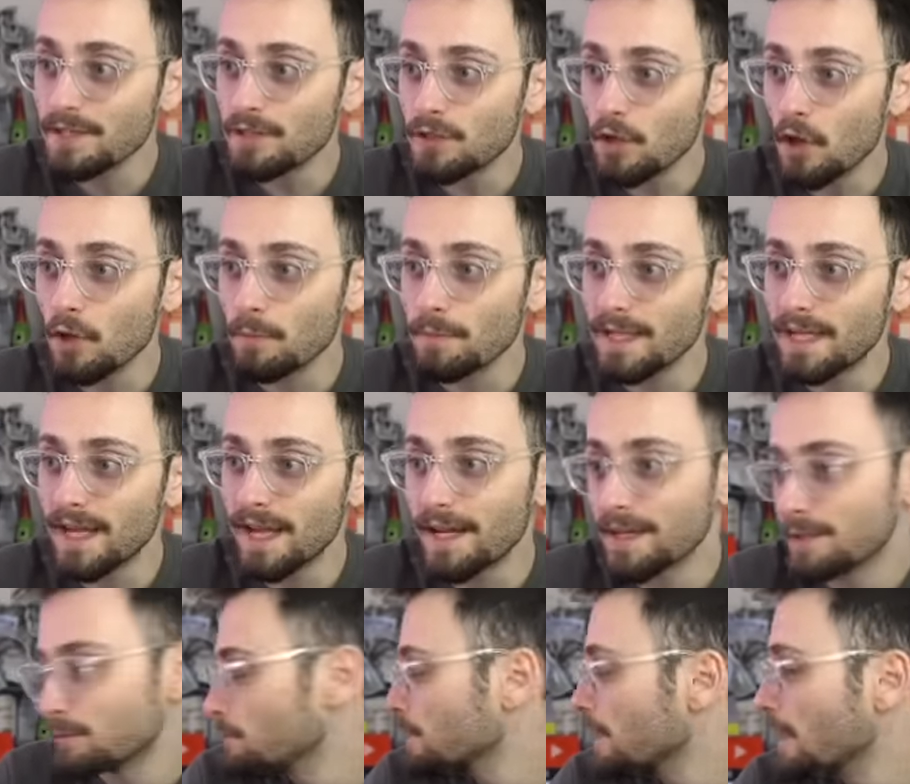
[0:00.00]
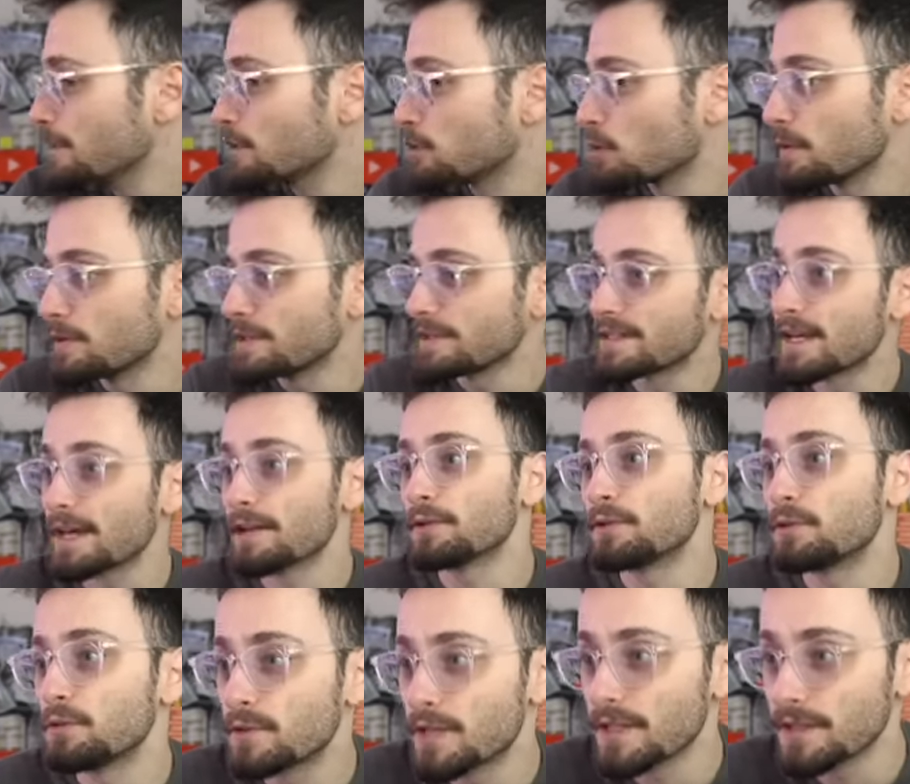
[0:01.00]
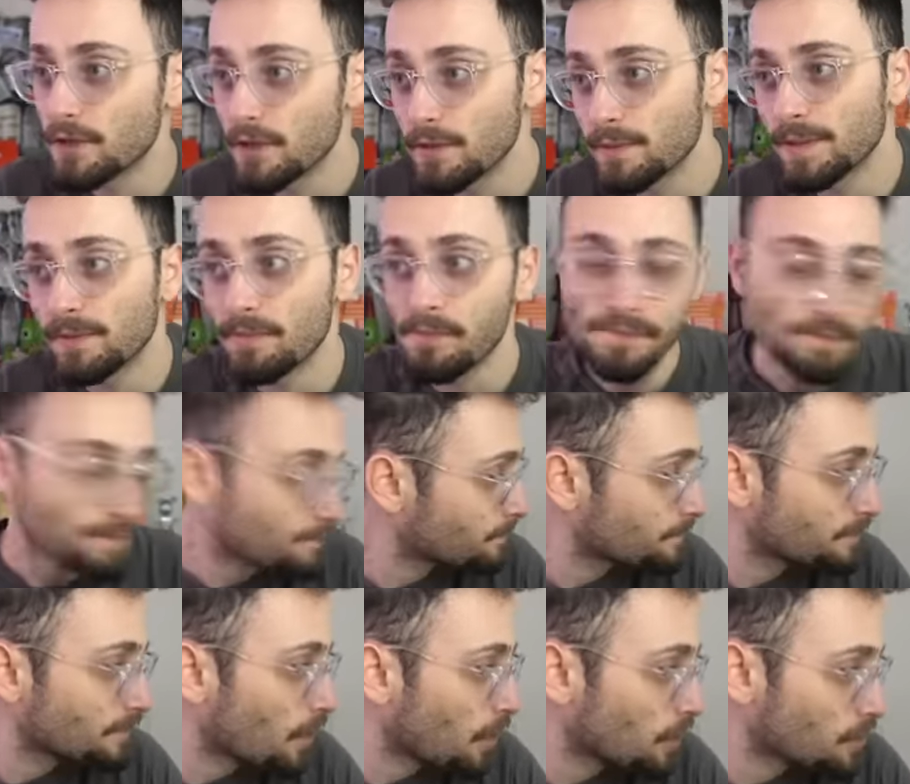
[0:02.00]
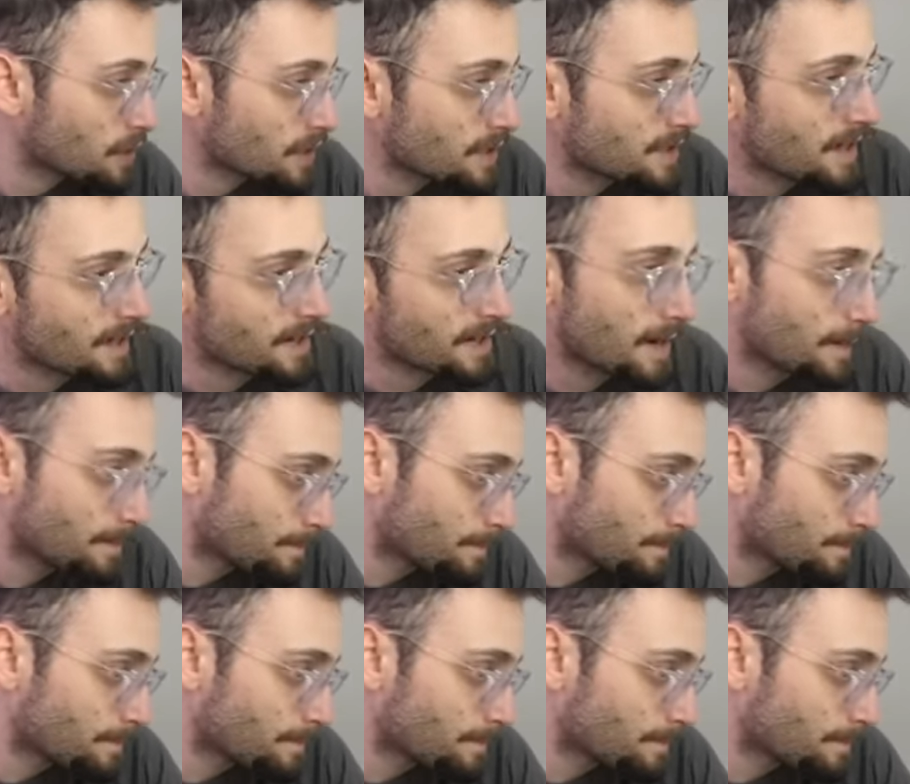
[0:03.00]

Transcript: all began when I joined the Title Tuesday tournament on Chess.com.